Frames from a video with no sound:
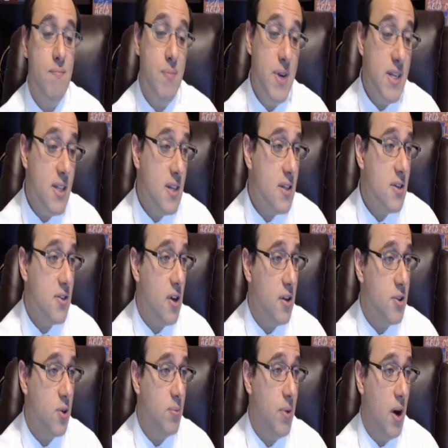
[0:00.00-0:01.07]
Business is
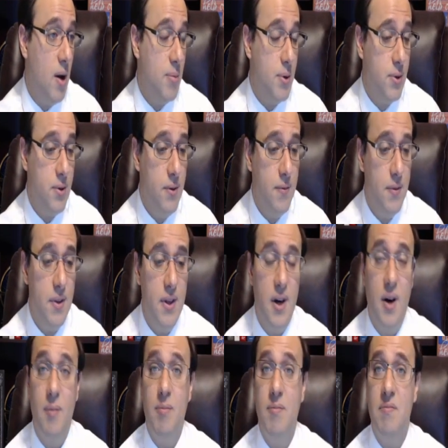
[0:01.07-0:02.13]
also popular.
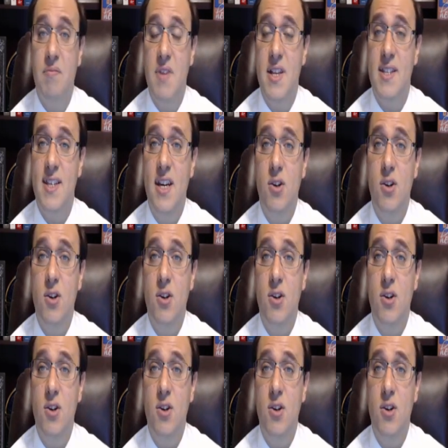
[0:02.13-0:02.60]
It's